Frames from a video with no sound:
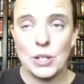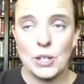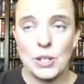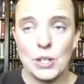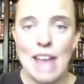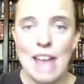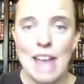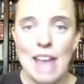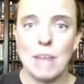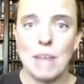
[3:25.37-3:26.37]
So you don't
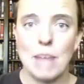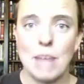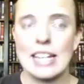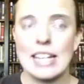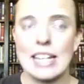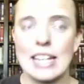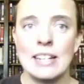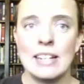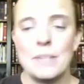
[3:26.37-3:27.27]
have to buy any,